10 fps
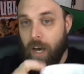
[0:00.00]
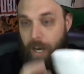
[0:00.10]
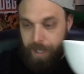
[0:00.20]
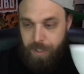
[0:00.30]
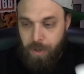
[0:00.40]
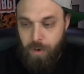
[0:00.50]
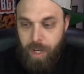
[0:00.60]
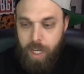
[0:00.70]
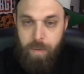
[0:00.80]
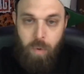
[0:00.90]
ice
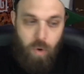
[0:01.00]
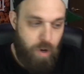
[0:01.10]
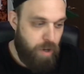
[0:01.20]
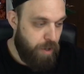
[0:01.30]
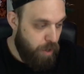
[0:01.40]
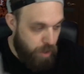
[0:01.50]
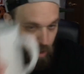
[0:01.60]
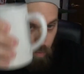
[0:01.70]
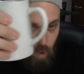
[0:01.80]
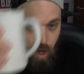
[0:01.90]
cream or
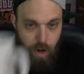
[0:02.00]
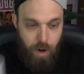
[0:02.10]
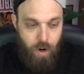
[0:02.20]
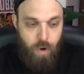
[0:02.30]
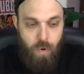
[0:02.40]
your water,